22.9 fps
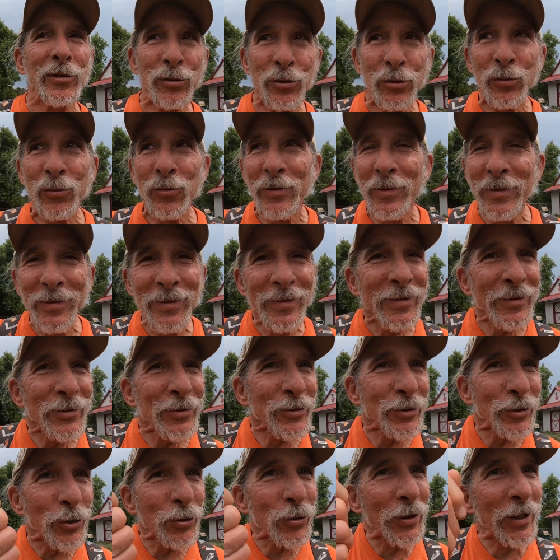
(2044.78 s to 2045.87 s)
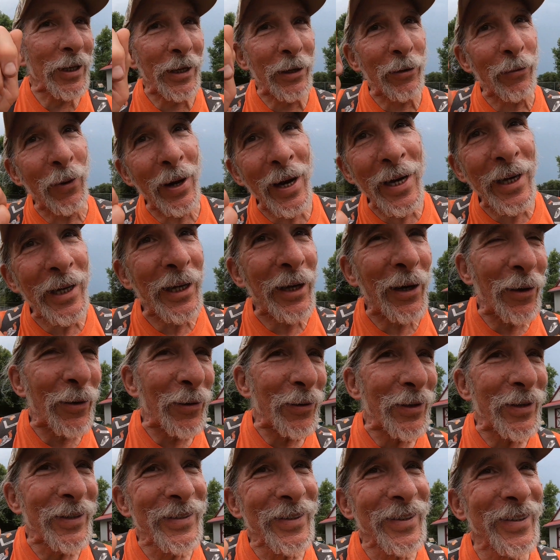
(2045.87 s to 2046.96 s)
Tuning your
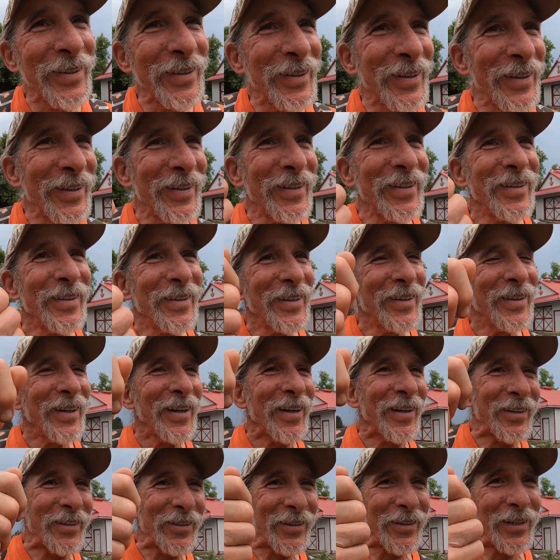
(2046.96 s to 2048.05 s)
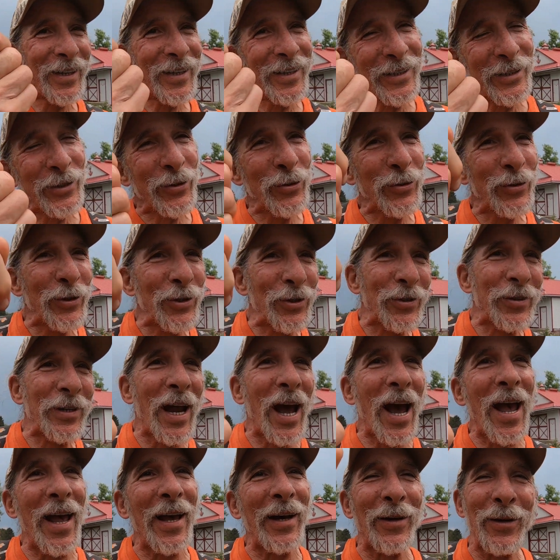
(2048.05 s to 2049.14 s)
radio, you gotta tune your
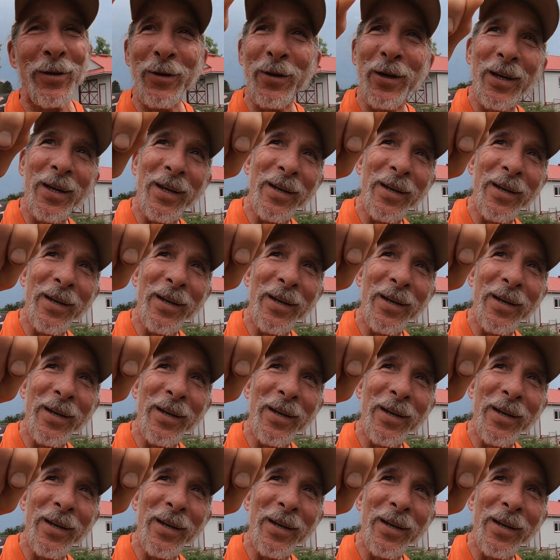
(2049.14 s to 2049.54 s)
dial.